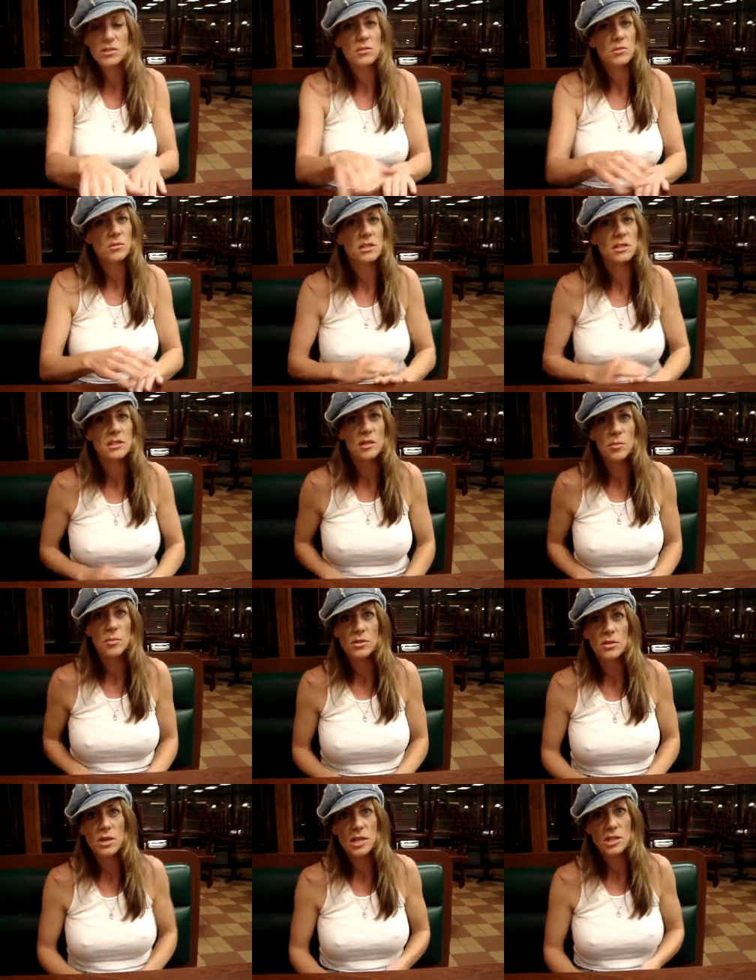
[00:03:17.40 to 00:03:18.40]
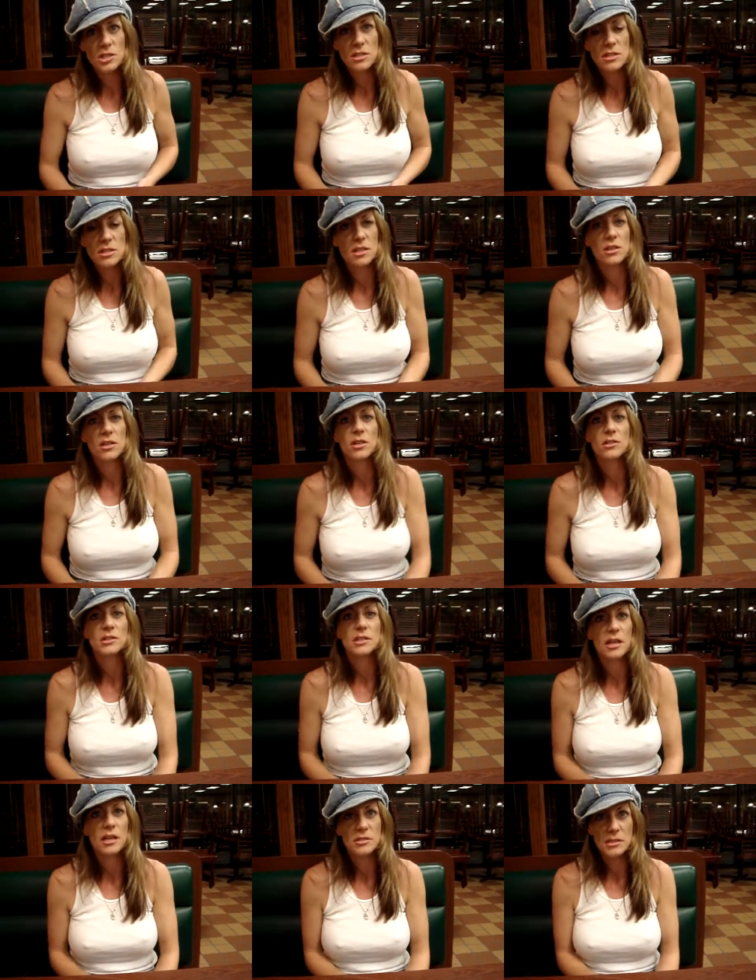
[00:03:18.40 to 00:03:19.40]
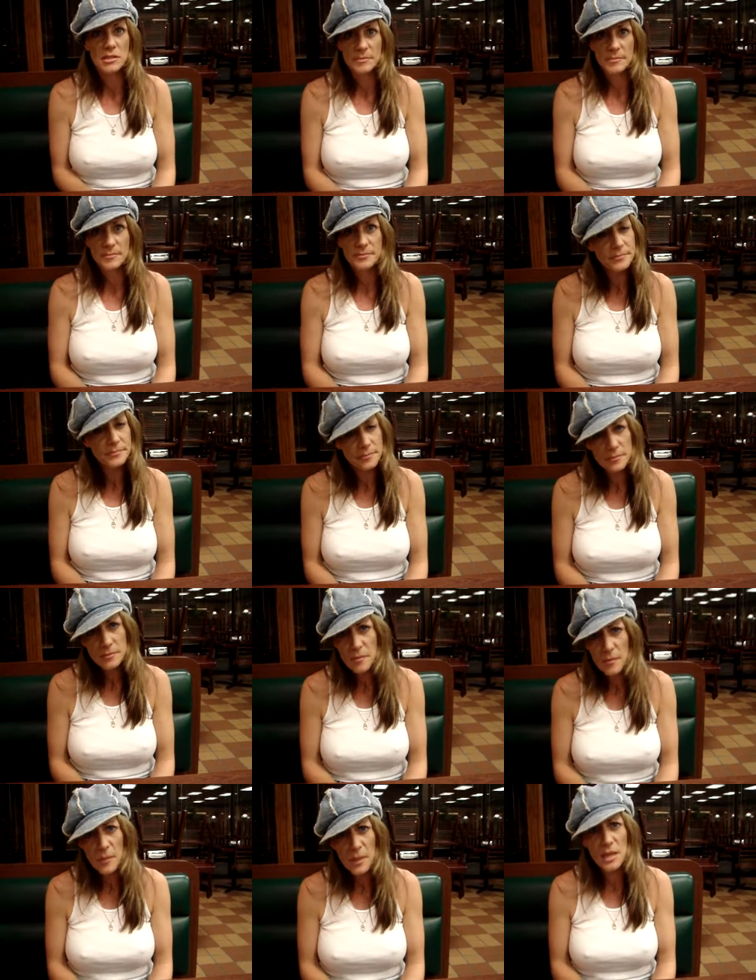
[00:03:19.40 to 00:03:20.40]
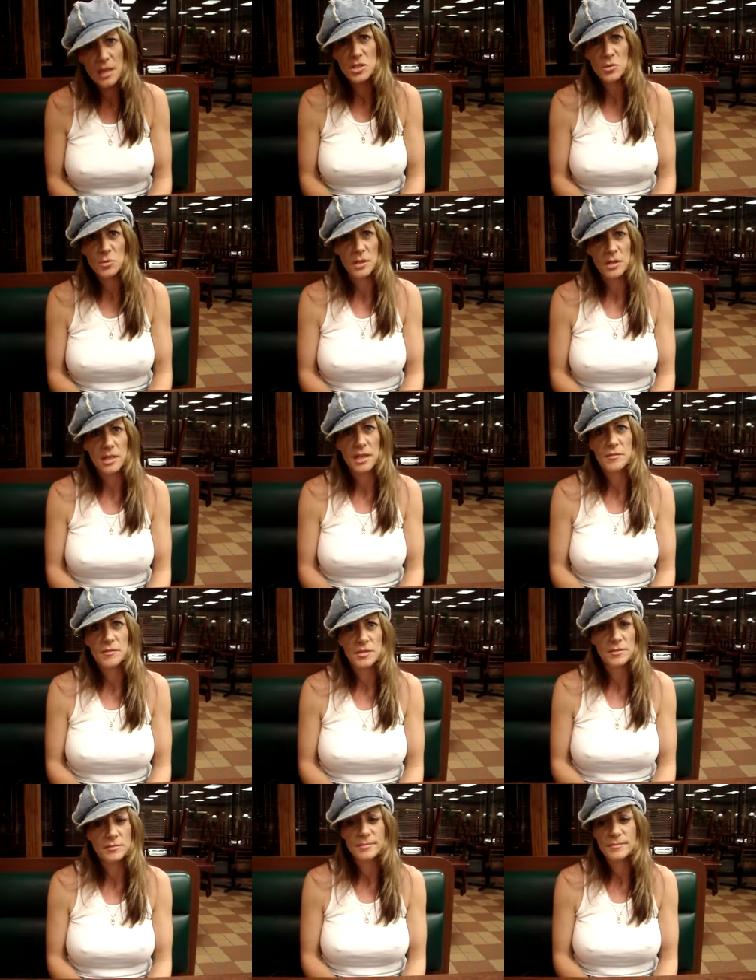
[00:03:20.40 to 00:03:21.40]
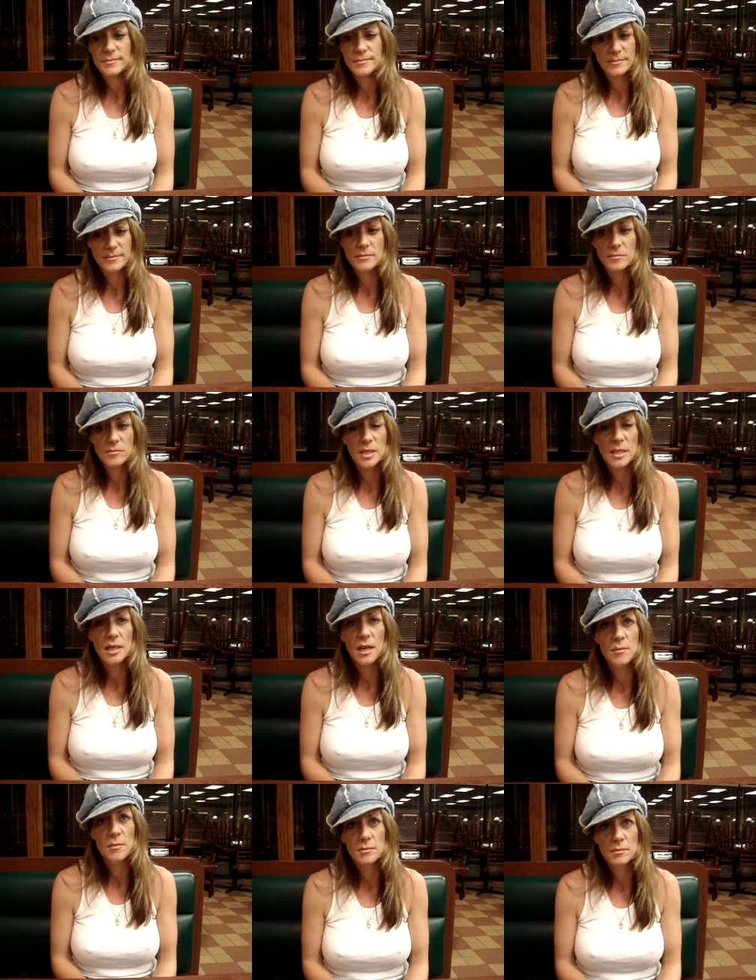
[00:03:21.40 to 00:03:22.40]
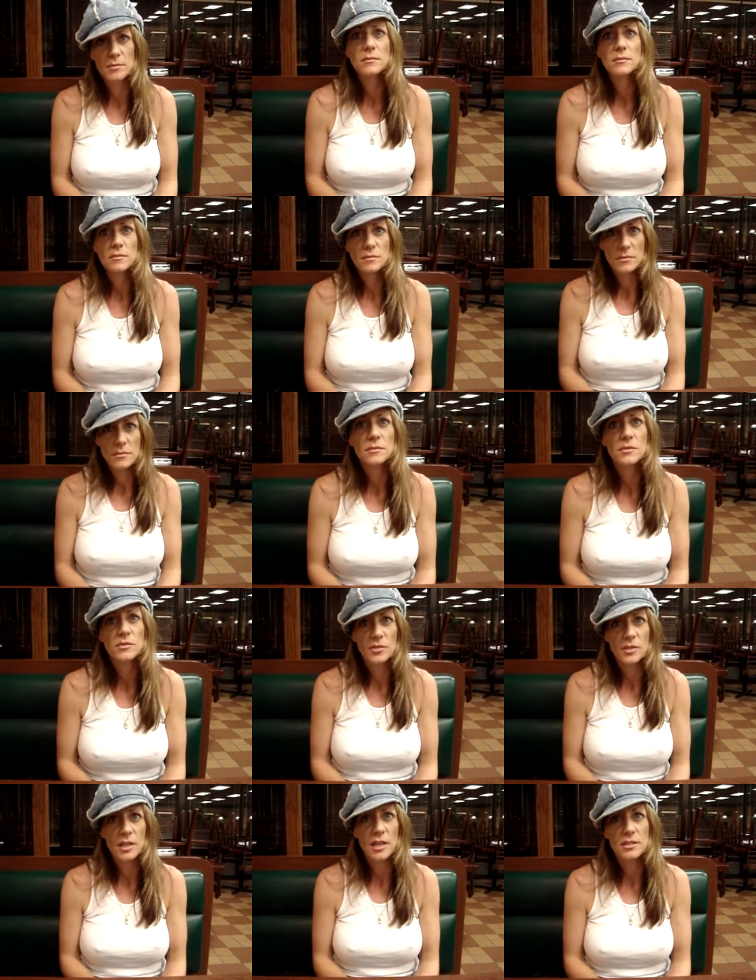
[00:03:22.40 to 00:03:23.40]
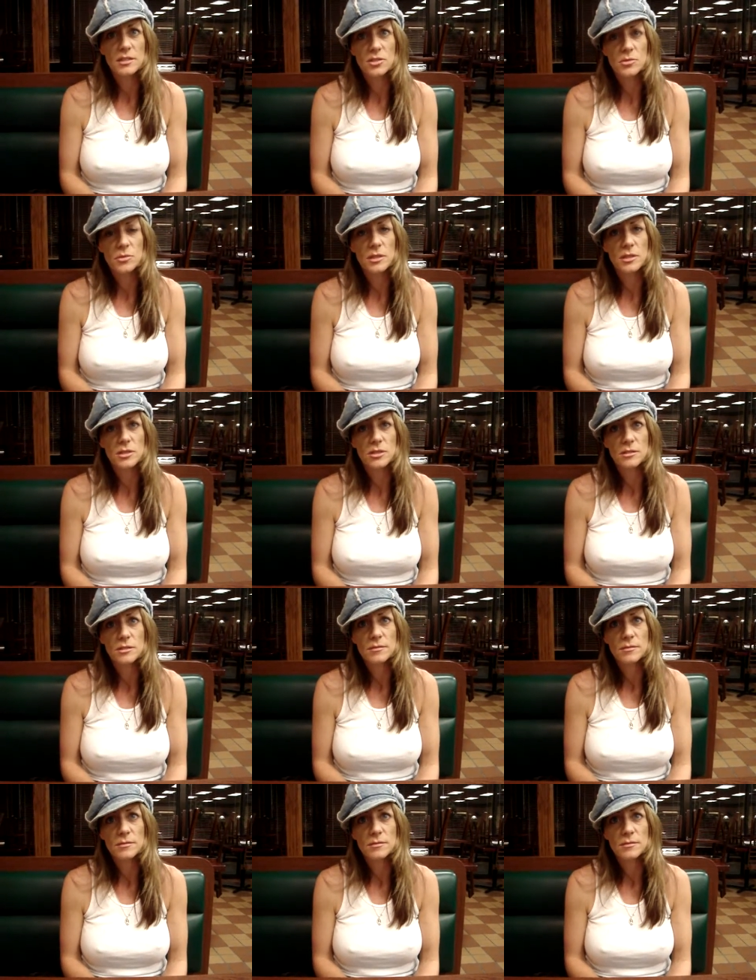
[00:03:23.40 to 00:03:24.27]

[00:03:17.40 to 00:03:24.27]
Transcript: three separate directions there altogether as to what you have to become for that situation.